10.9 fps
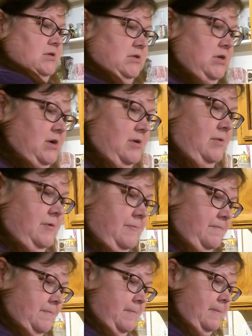So,
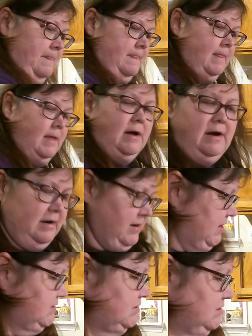all
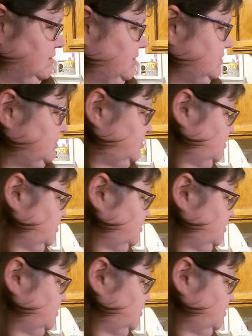right, so let's